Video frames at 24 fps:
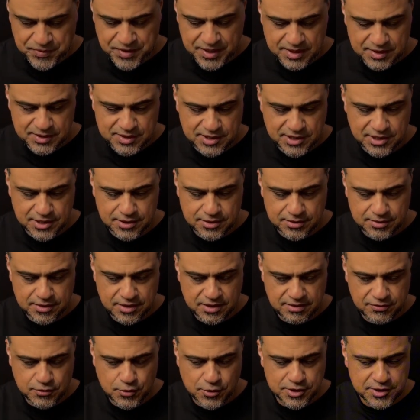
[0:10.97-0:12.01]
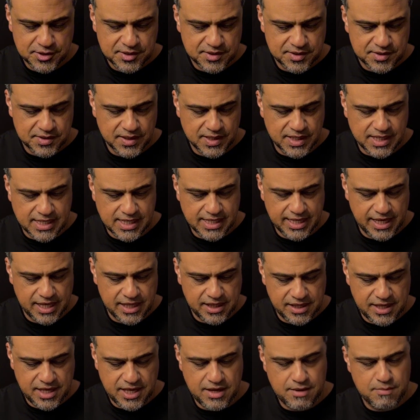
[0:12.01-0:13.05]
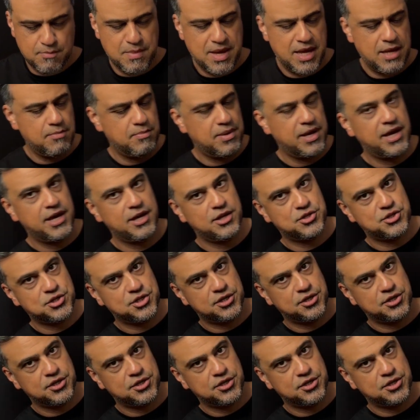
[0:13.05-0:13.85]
So, of course, in the main page,